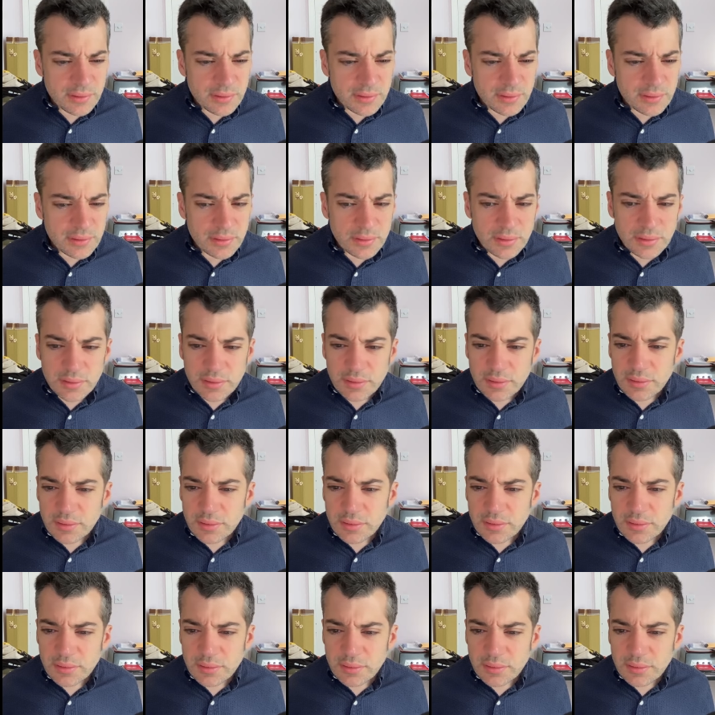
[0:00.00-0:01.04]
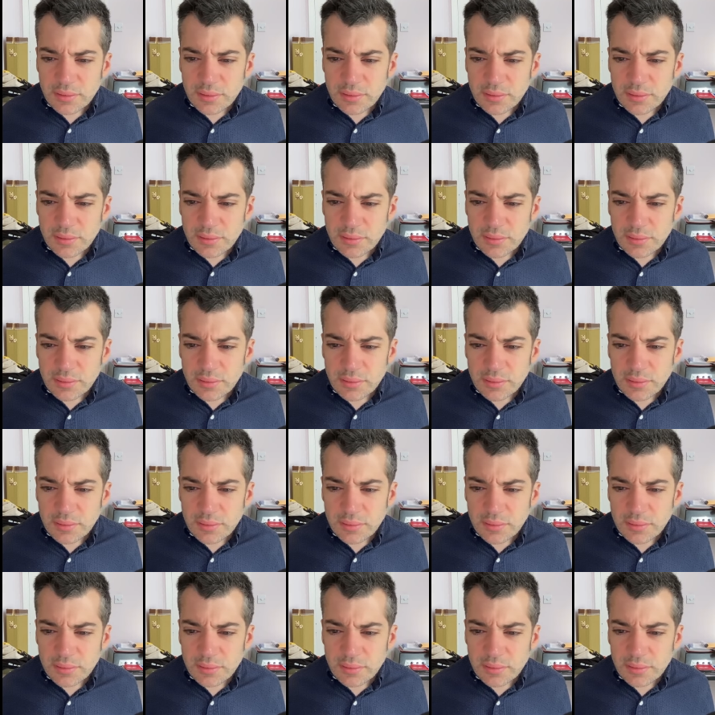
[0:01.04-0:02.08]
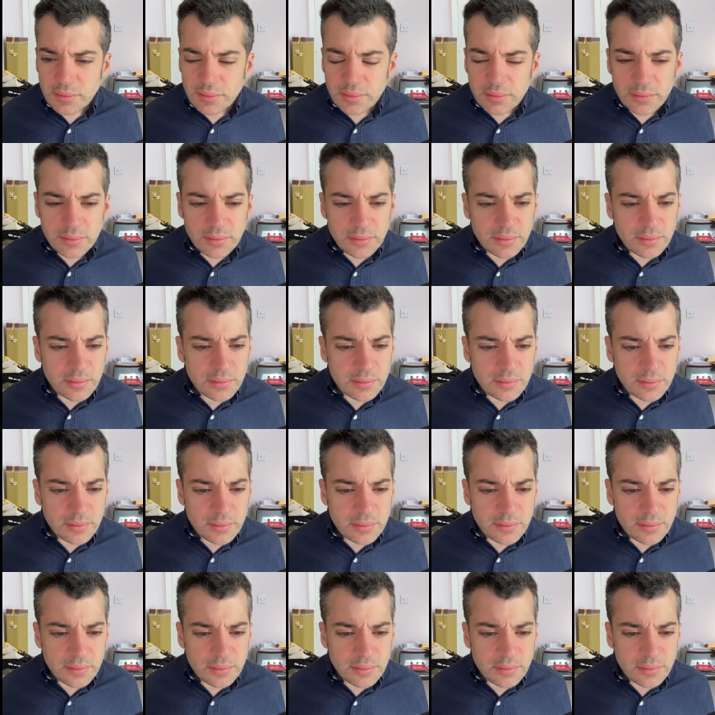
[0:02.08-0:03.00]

[no speech]